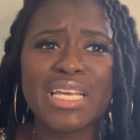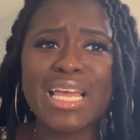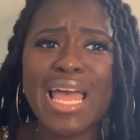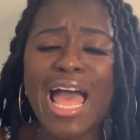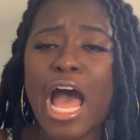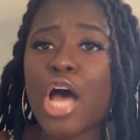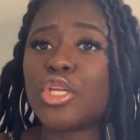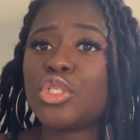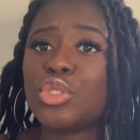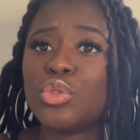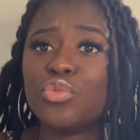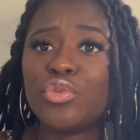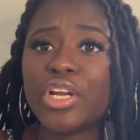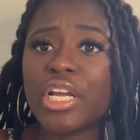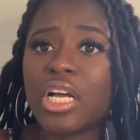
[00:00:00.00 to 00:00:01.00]
how do you
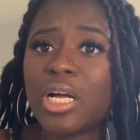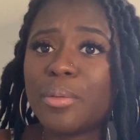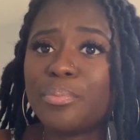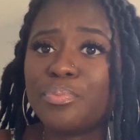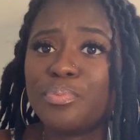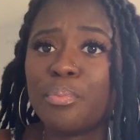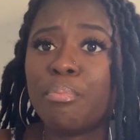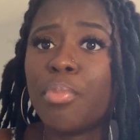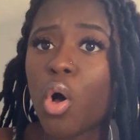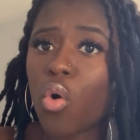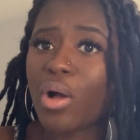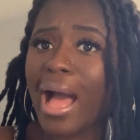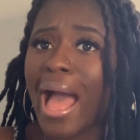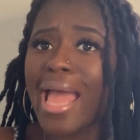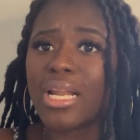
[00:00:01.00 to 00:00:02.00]
ring up bulk
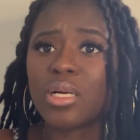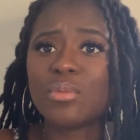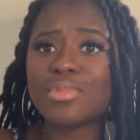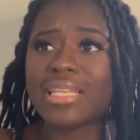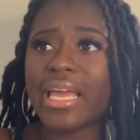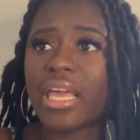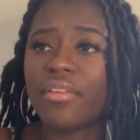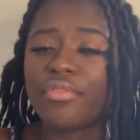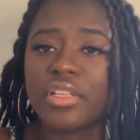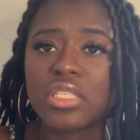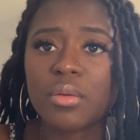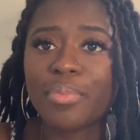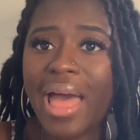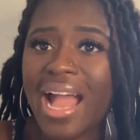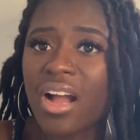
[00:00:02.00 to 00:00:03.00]
items, like if it's a
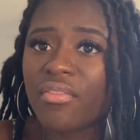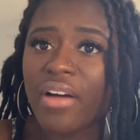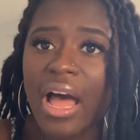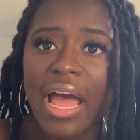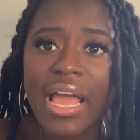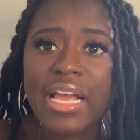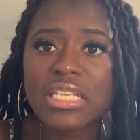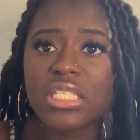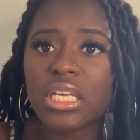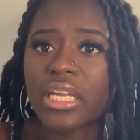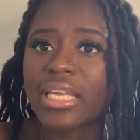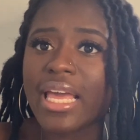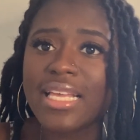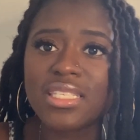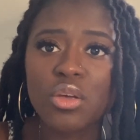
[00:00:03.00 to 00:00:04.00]
bag of ice, a
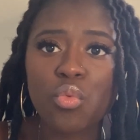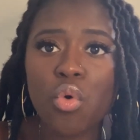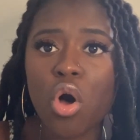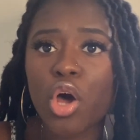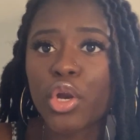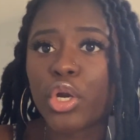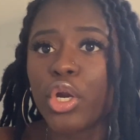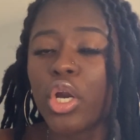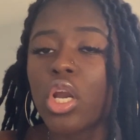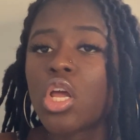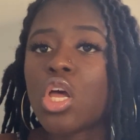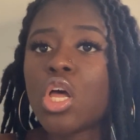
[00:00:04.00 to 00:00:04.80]
case of water.